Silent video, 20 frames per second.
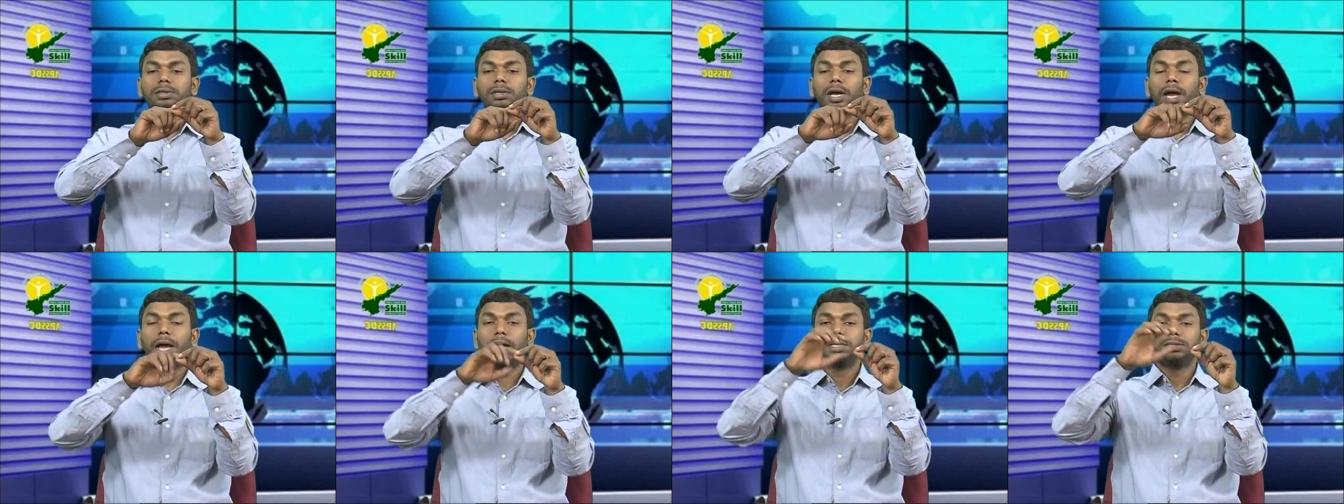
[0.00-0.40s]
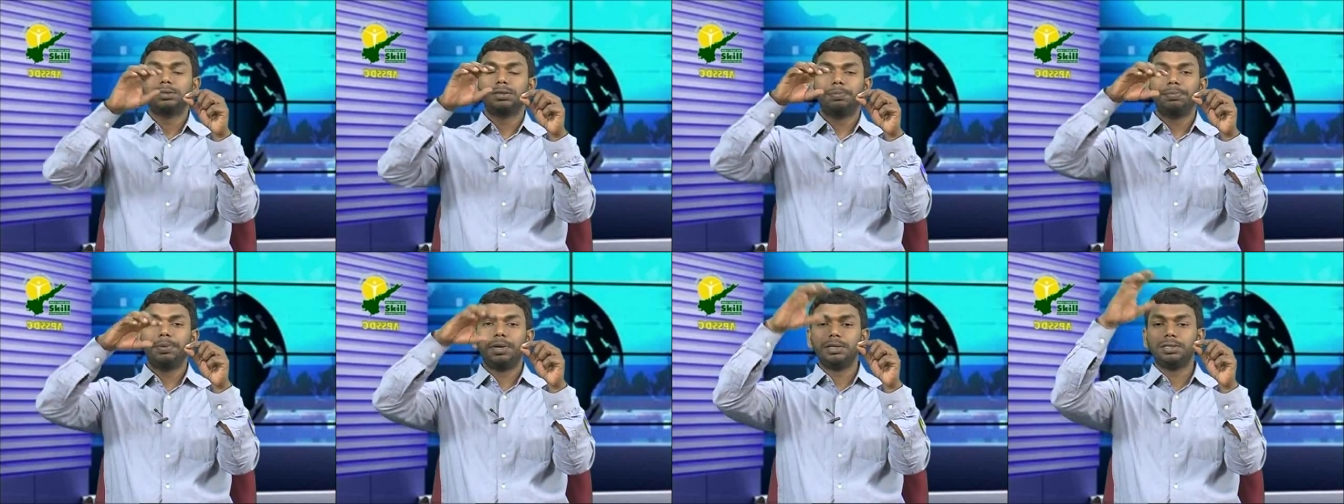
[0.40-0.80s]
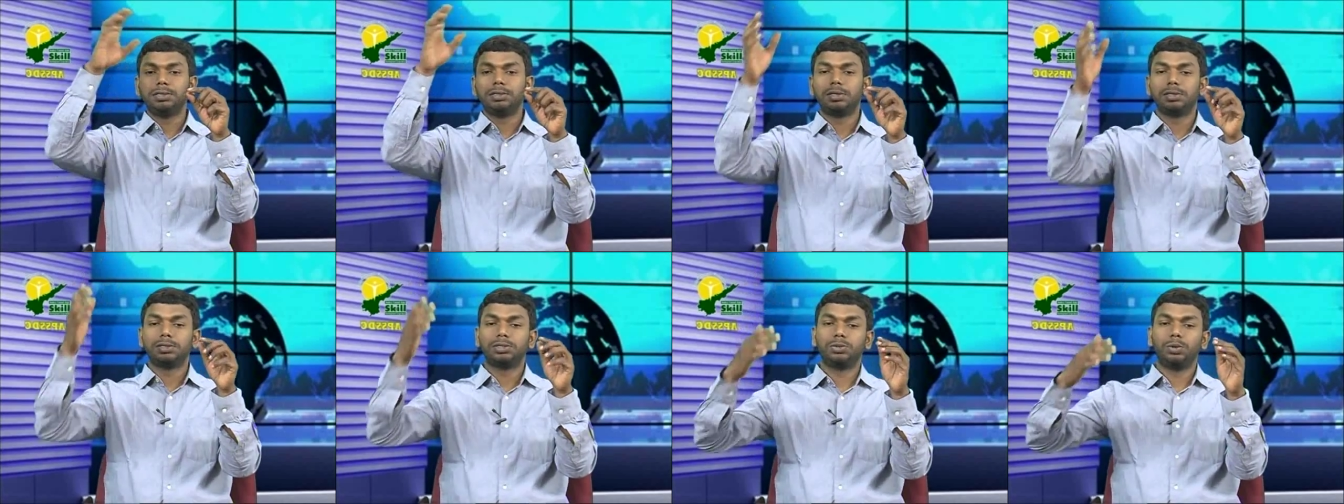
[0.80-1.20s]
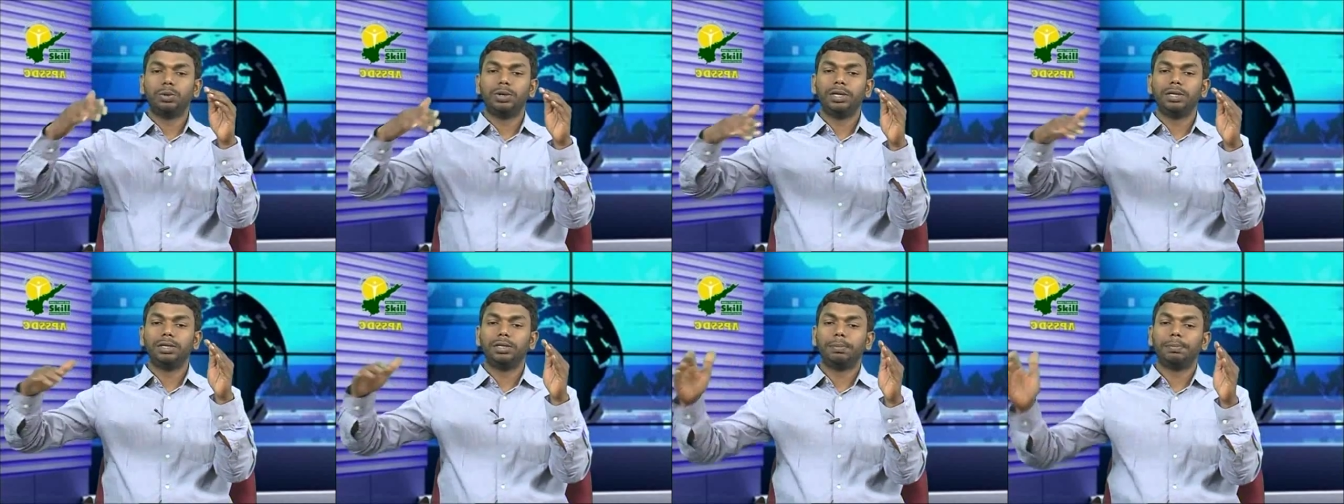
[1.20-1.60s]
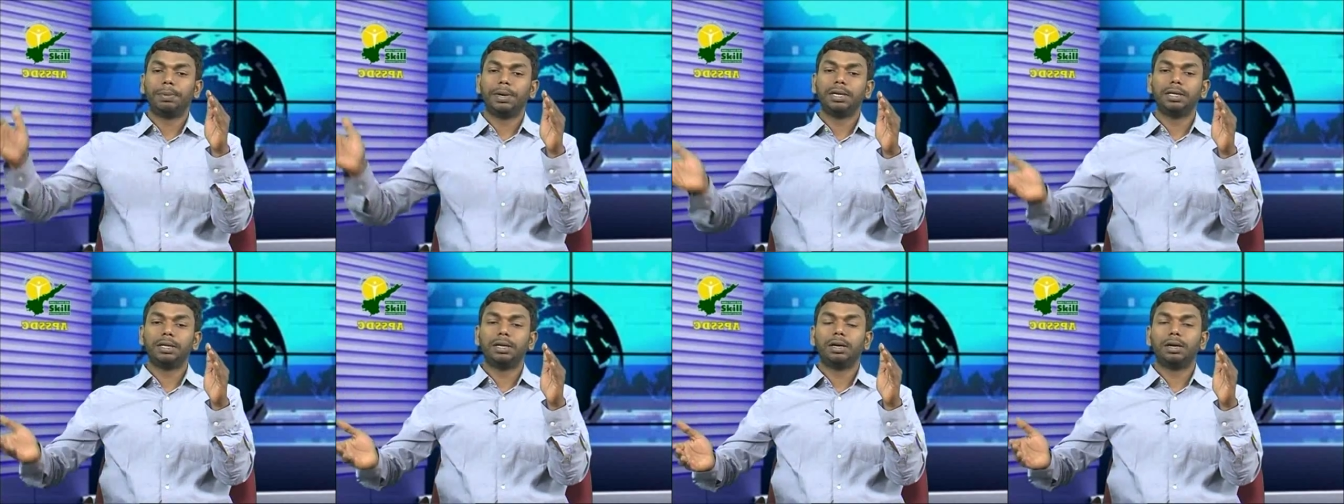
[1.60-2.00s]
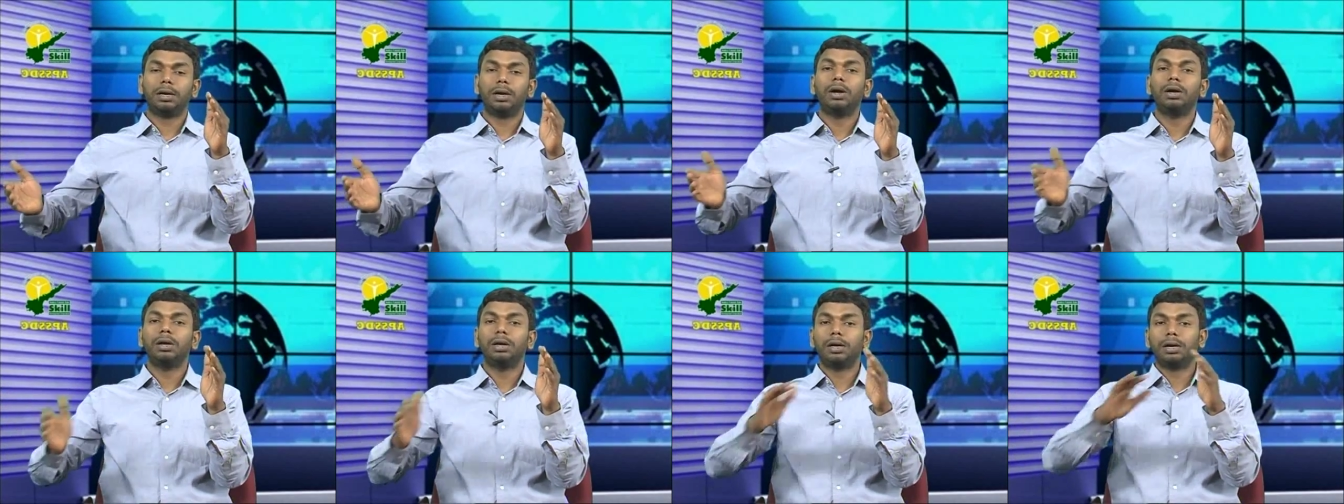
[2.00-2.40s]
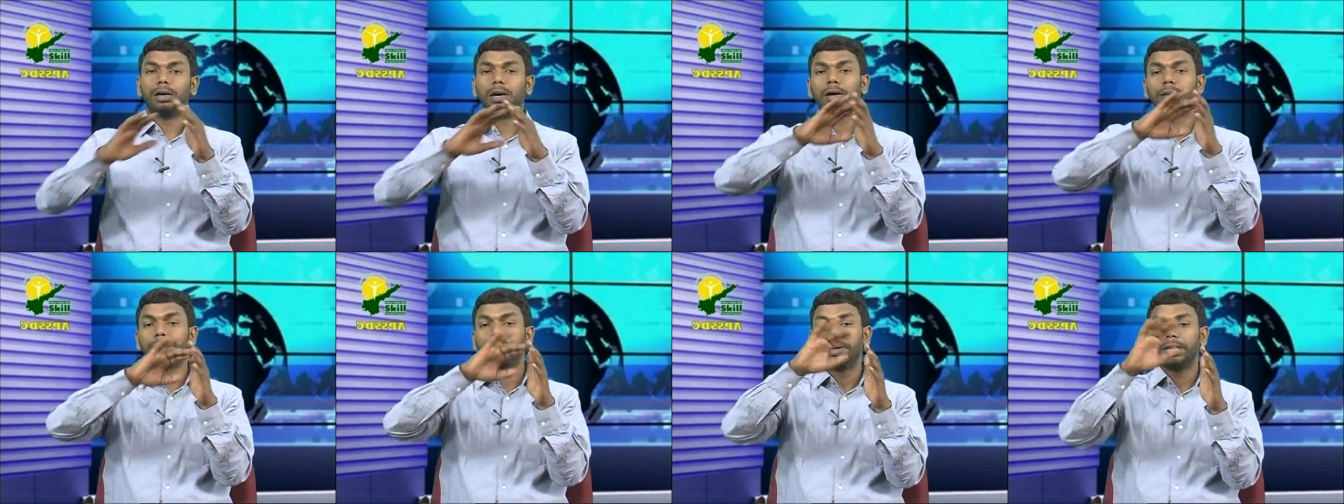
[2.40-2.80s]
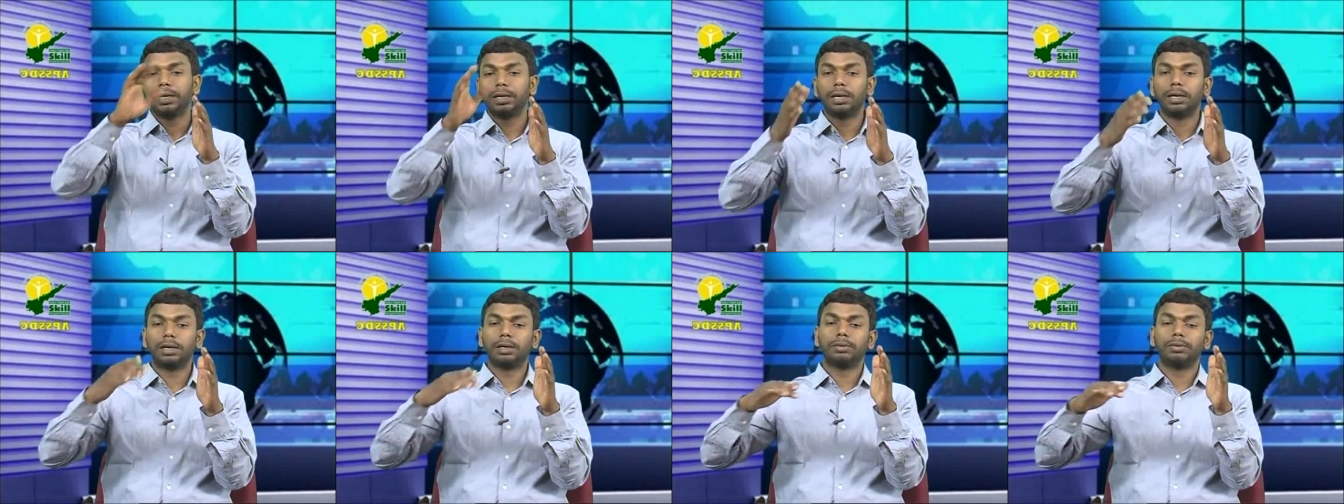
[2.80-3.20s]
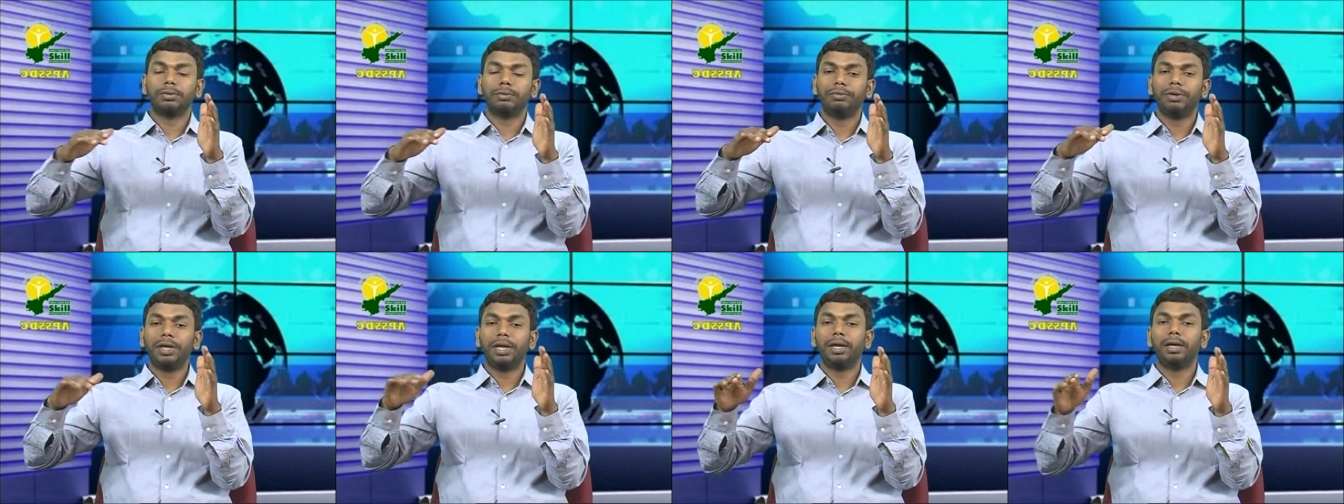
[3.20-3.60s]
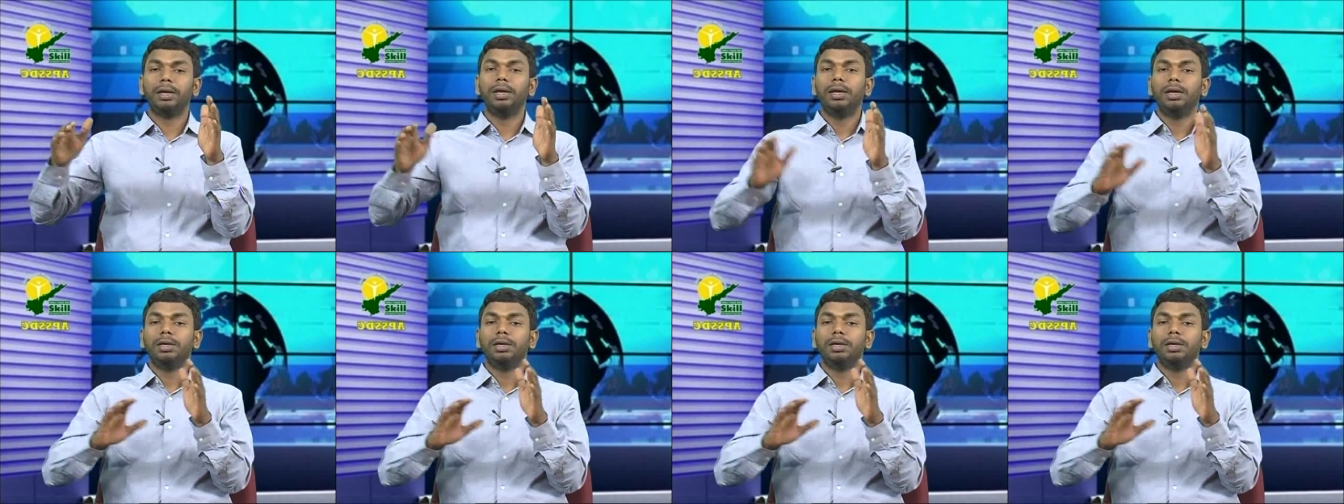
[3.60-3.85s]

as the pages are stored in a particular order or particular way,